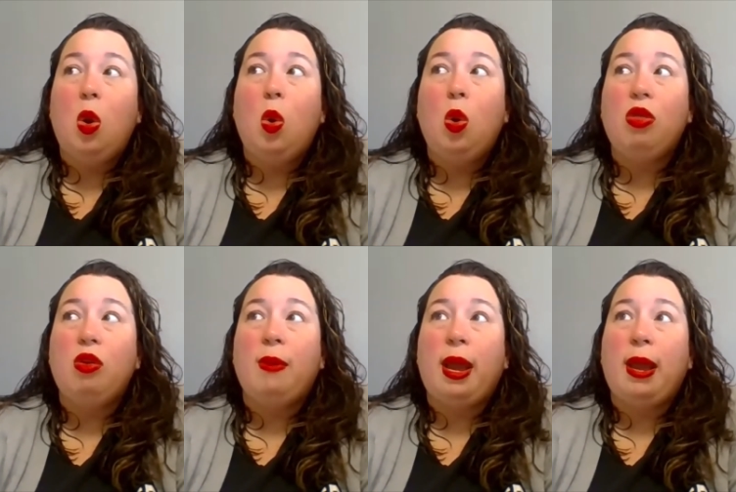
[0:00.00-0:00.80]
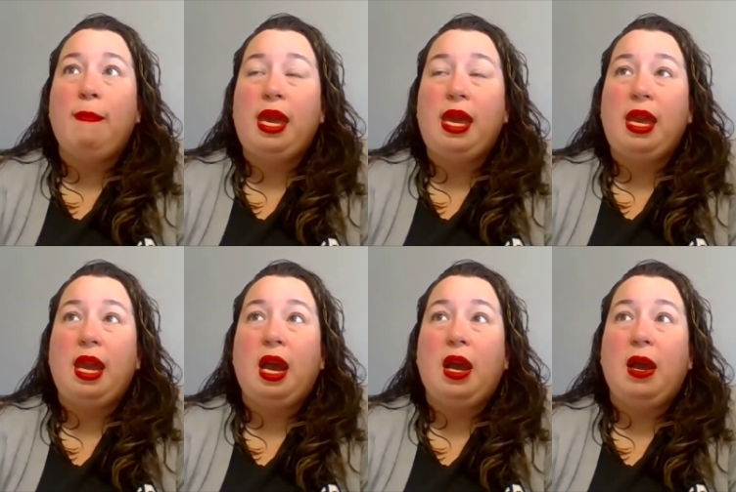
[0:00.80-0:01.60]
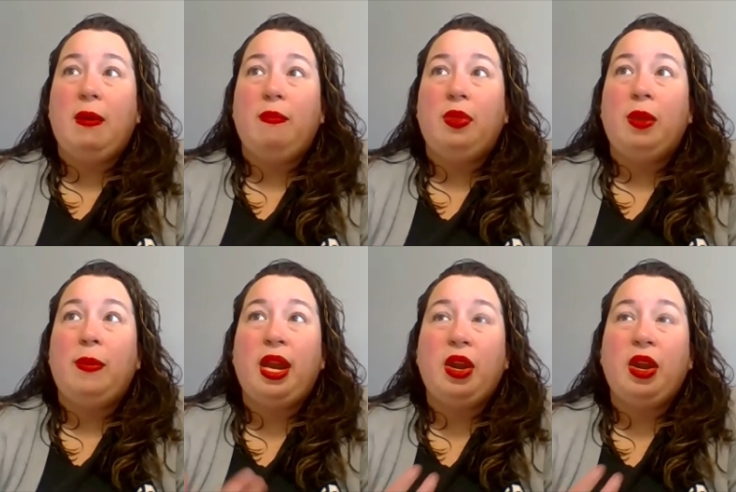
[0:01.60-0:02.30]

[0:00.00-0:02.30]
Or there might be, depending